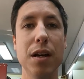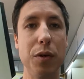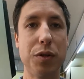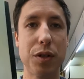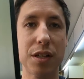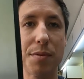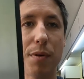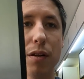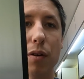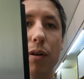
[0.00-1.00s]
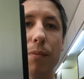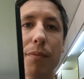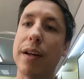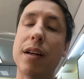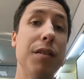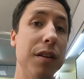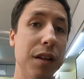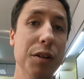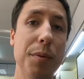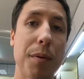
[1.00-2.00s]
we drill a small hole right here in the
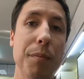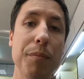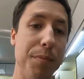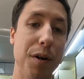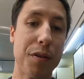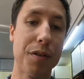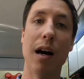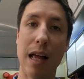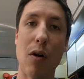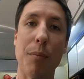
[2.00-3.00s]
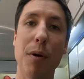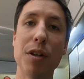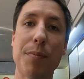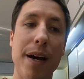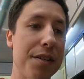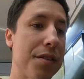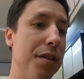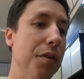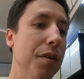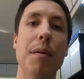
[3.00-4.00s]
aluminum to both allow our bolt to pass
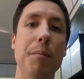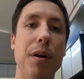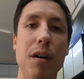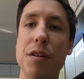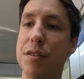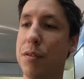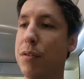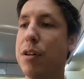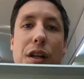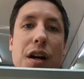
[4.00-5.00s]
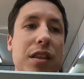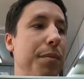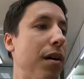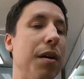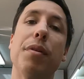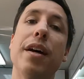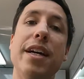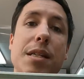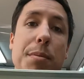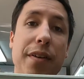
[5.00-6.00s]
through, but also to lock the bar in
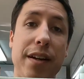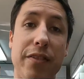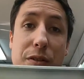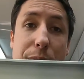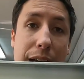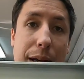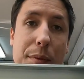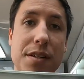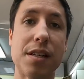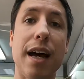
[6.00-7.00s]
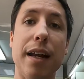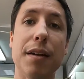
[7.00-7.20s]
place to prevent it from being able to slide.